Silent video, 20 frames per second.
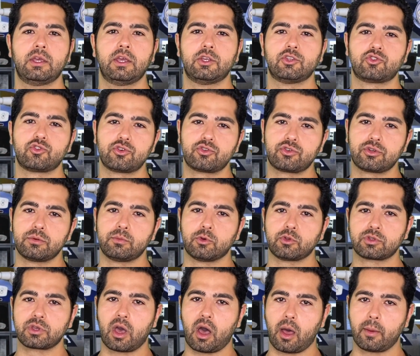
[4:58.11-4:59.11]
Surgery
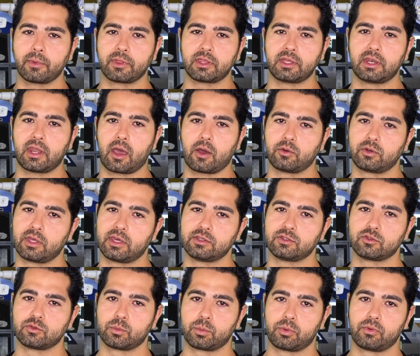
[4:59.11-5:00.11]
most commonly nowadays
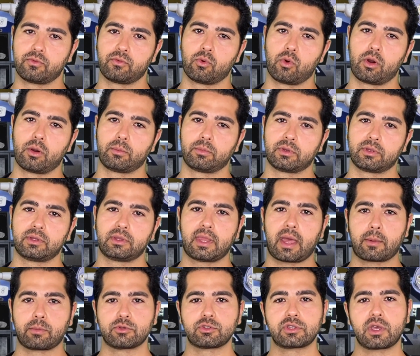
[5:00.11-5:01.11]
is performed
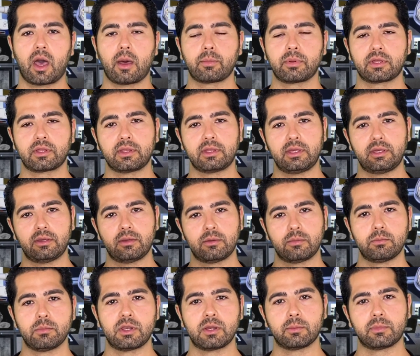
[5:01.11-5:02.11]
laparoscopically,
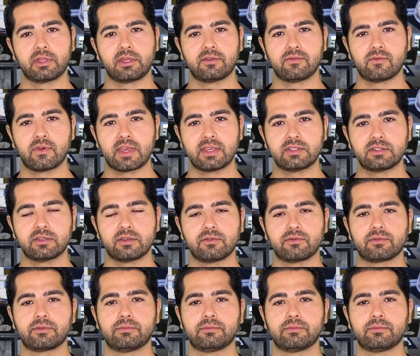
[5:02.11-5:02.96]
minimally invasive,